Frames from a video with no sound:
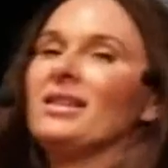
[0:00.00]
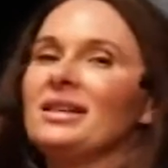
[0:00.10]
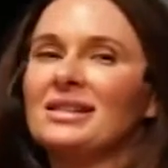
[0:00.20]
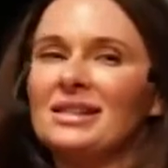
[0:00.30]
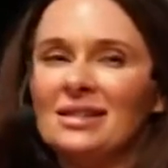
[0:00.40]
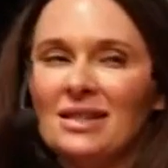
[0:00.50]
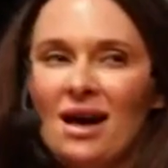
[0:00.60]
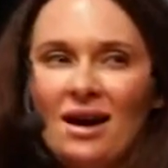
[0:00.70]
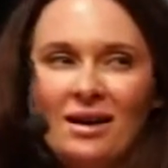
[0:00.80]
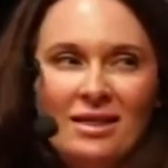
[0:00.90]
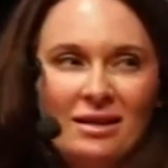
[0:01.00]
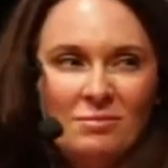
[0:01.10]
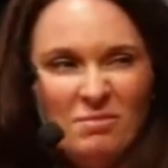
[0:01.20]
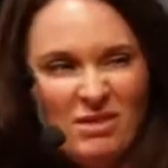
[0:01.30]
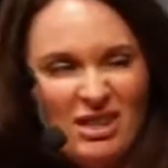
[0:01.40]
this is a side that
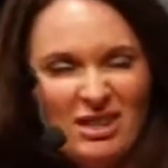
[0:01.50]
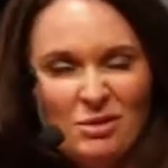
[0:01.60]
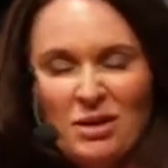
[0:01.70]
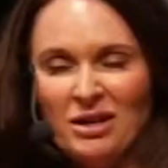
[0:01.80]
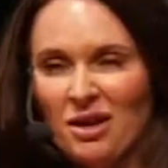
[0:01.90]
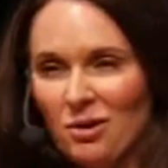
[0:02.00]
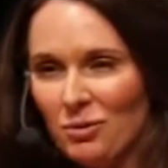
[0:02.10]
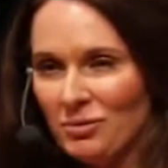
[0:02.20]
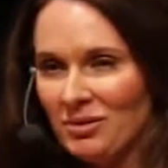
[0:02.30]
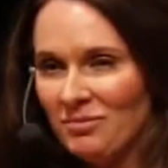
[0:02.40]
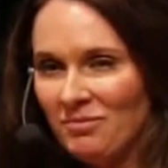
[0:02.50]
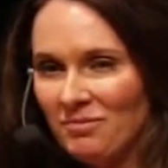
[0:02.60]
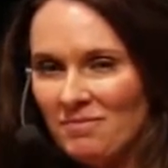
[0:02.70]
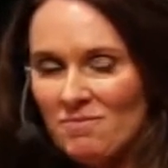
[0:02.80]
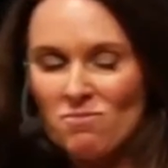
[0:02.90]
sees the big nose.
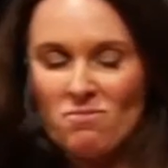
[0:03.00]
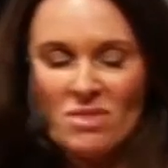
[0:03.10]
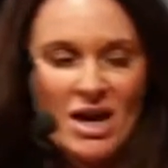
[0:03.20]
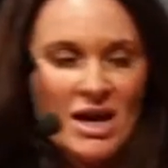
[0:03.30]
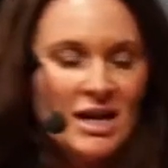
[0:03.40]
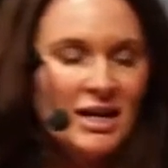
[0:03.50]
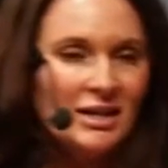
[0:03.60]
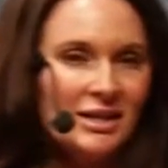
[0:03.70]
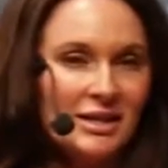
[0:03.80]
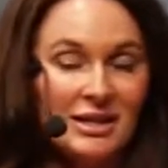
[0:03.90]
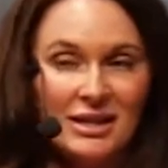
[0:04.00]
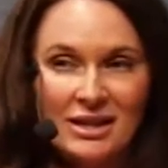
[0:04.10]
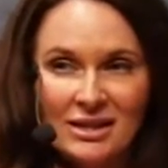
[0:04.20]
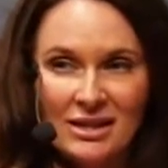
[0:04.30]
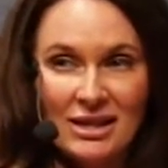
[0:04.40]
It
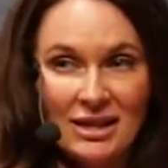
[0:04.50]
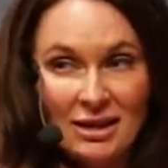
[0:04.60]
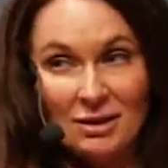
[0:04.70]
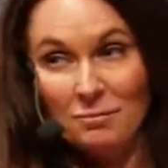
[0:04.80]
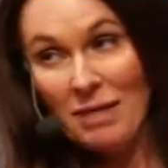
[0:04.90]
sees the